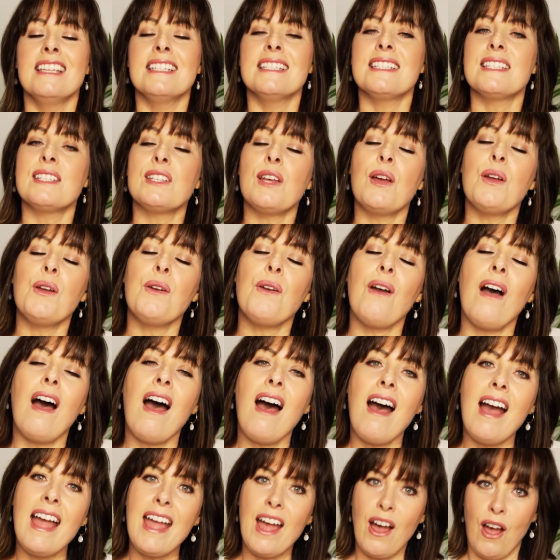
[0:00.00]
So
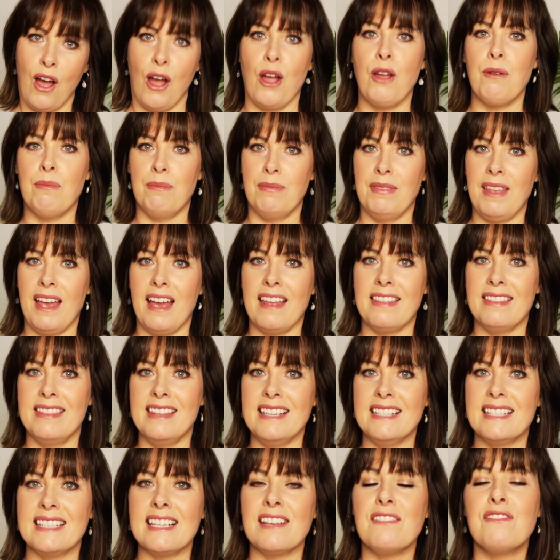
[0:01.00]
I hope that
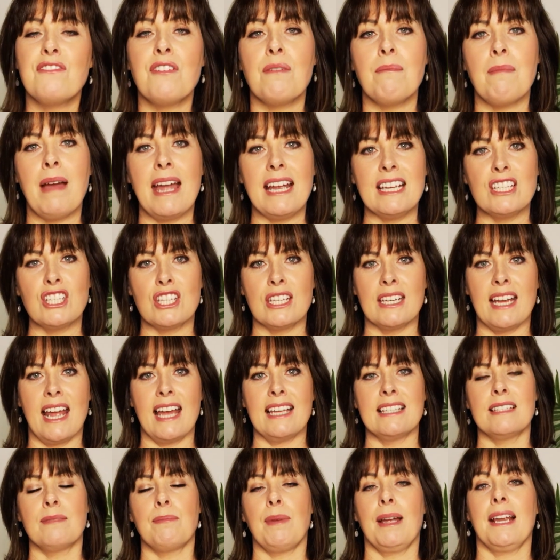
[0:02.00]
this information
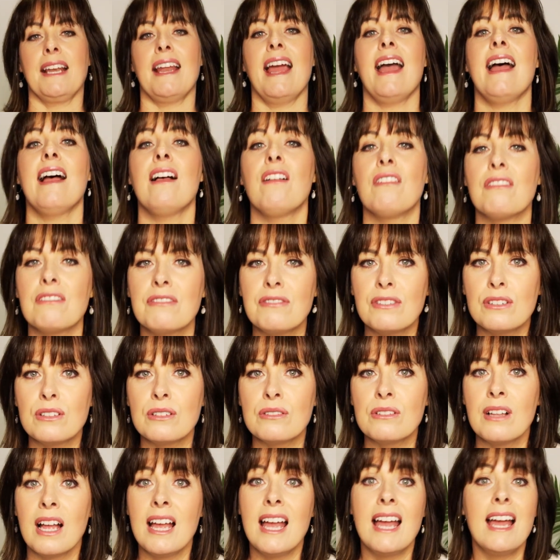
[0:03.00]
has been
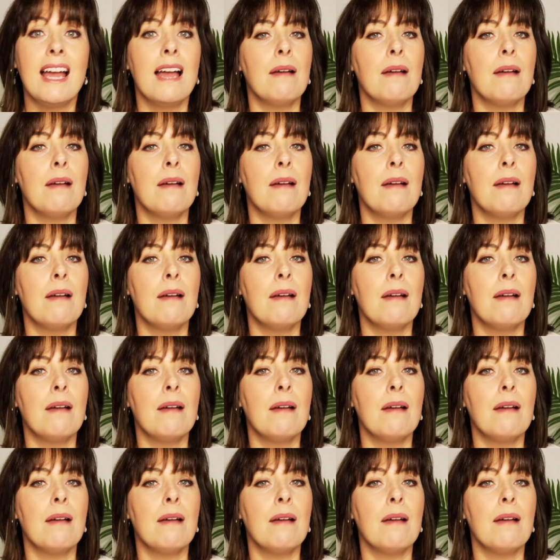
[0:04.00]
helpful,